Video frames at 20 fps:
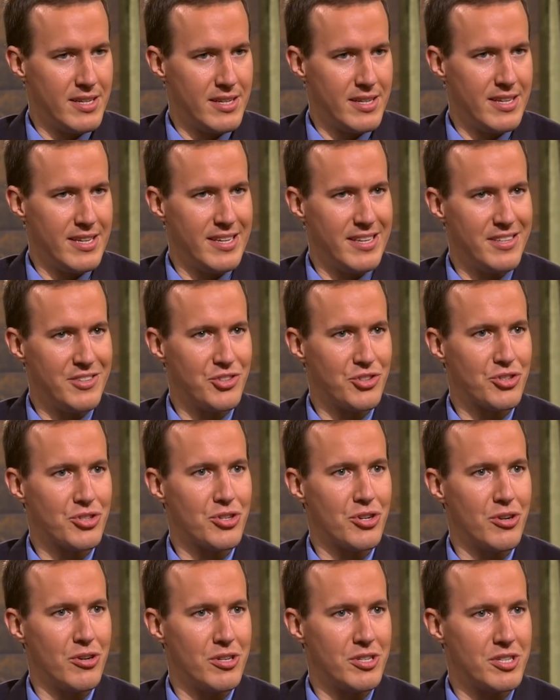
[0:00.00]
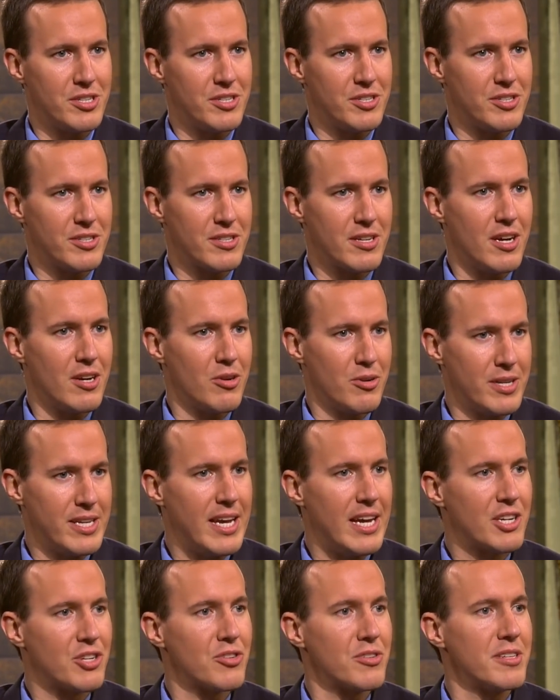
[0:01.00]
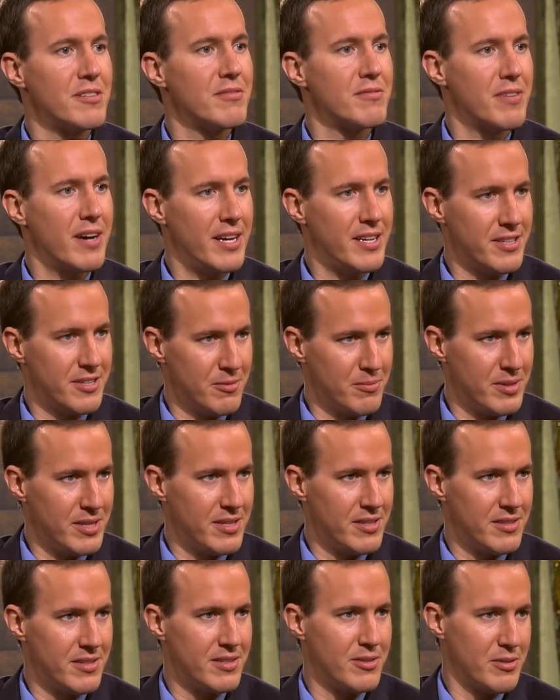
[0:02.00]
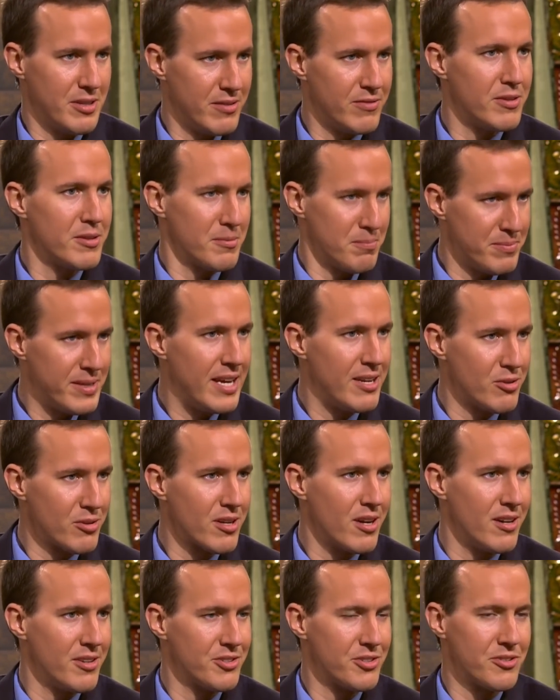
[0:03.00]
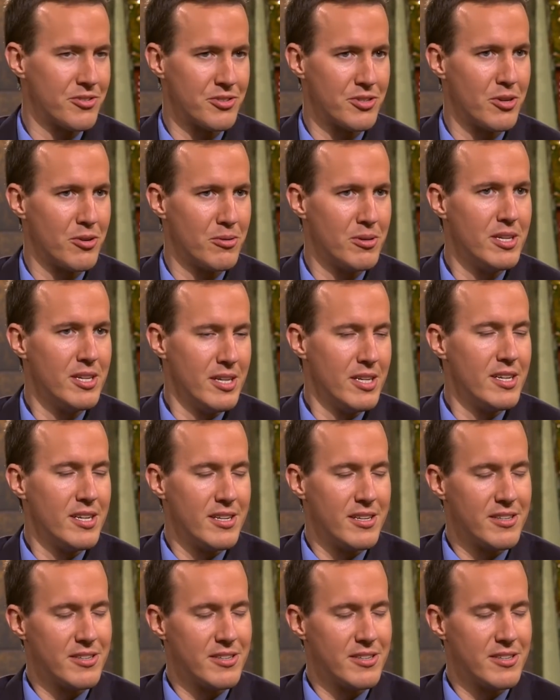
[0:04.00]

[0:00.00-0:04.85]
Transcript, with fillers: his church in Chicago, he actually invited me to give a piano concert. So, mm-hmm.